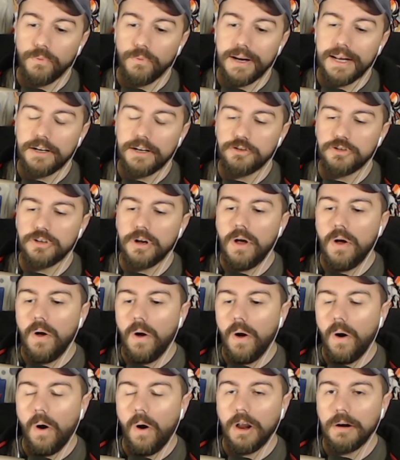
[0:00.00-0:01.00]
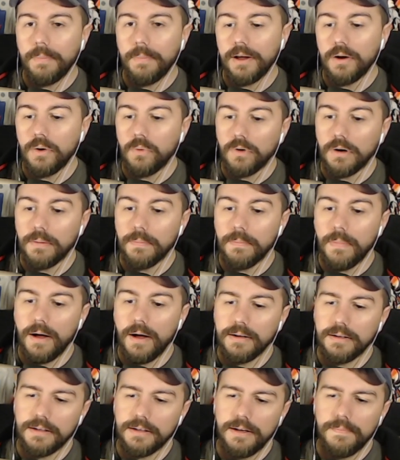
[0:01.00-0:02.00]
range on my aura
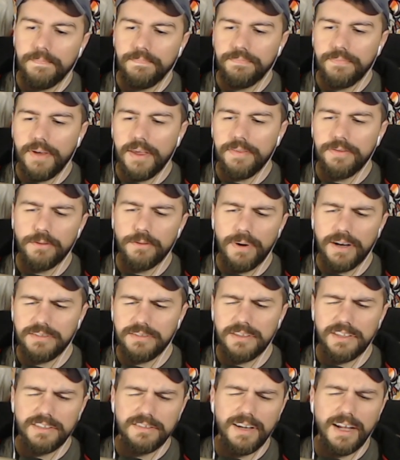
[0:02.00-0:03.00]
monk, and the rest of the